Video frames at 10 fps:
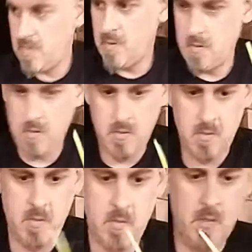
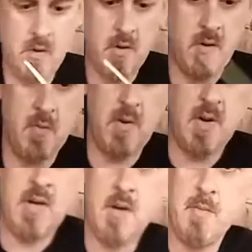when they come off
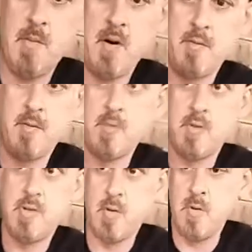real short
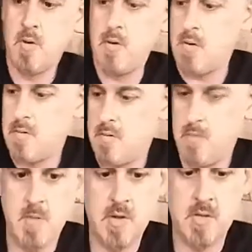or messed up
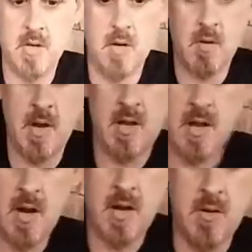like that, I usually just